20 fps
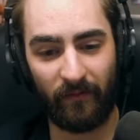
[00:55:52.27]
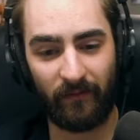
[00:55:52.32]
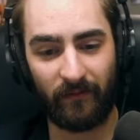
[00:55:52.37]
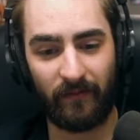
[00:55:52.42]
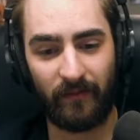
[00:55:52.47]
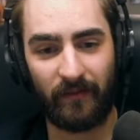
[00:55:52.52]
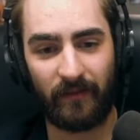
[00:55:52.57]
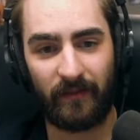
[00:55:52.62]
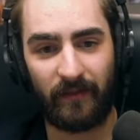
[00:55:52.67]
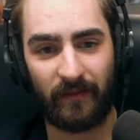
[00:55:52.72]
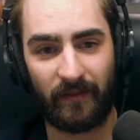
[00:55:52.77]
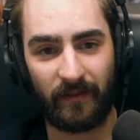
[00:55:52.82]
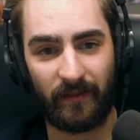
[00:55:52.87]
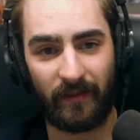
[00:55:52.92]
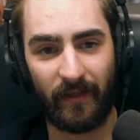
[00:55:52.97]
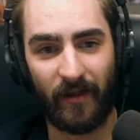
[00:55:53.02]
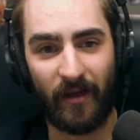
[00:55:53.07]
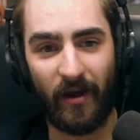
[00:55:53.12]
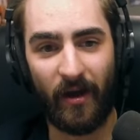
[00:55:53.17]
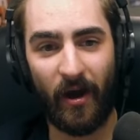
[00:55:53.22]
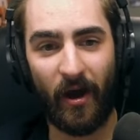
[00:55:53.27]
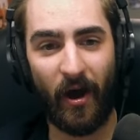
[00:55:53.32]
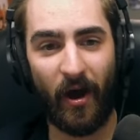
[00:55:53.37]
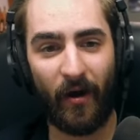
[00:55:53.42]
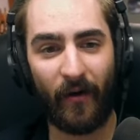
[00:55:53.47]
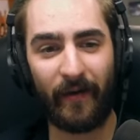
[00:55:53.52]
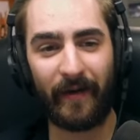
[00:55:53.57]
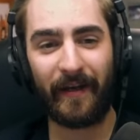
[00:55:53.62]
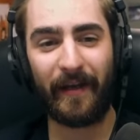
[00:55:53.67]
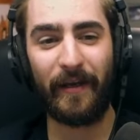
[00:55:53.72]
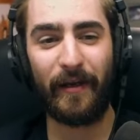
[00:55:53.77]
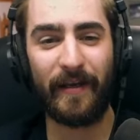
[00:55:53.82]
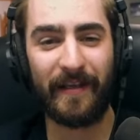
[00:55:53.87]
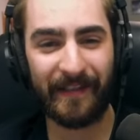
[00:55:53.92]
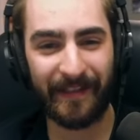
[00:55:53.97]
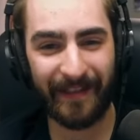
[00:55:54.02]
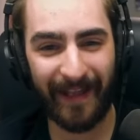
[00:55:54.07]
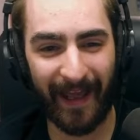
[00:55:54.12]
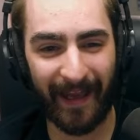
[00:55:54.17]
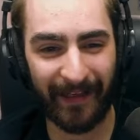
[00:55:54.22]
Oh. Oh, we're gonna
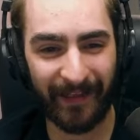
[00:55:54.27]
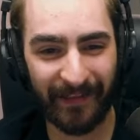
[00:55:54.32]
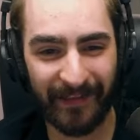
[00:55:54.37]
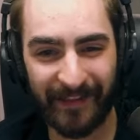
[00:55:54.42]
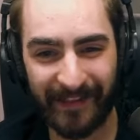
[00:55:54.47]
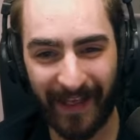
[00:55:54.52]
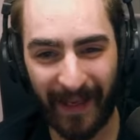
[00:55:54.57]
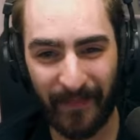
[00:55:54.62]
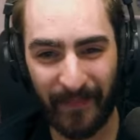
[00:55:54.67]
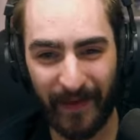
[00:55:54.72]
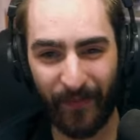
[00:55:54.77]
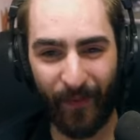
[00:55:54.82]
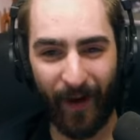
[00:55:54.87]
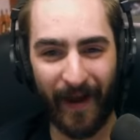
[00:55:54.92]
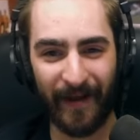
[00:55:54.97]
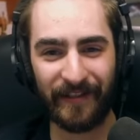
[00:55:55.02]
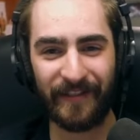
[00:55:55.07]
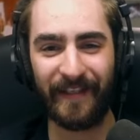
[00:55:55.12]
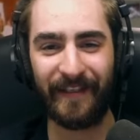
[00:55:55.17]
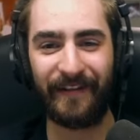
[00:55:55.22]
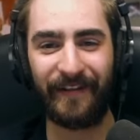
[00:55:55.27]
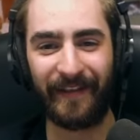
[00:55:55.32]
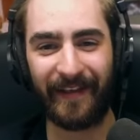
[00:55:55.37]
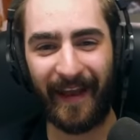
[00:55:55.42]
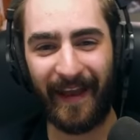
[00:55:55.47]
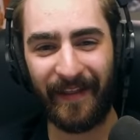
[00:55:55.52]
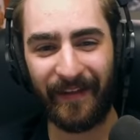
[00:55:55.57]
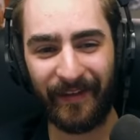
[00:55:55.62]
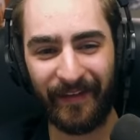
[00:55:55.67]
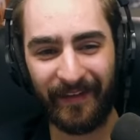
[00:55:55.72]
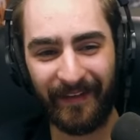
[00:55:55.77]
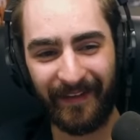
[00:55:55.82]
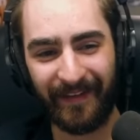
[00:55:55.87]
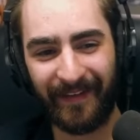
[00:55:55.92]
like semi-watch it together?